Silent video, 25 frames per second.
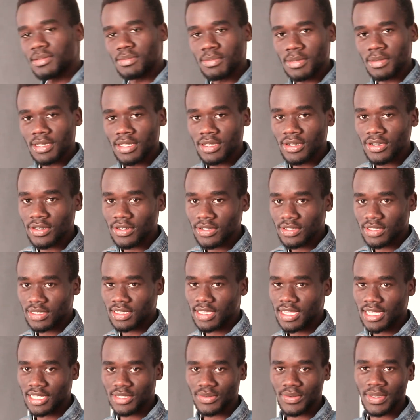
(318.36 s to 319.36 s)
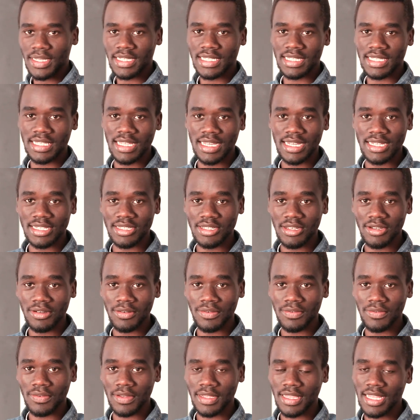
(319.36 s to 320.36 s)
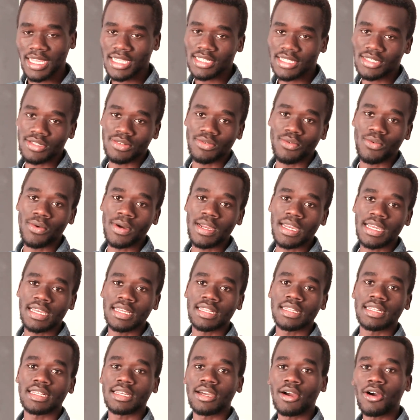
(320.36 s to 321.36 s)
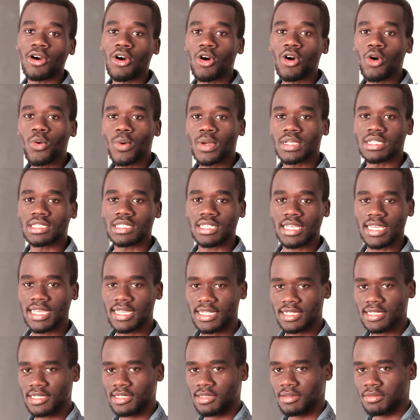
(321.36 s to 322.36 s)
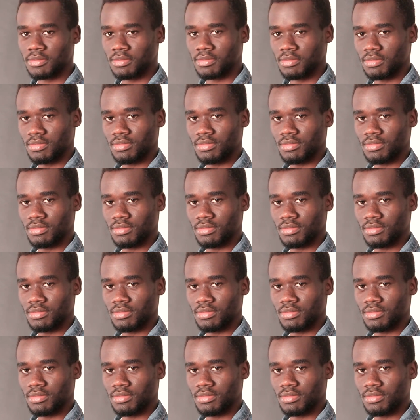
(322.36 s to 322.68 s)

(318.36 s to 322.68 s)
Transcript: because that's where it starts off, and that's where it always ends up.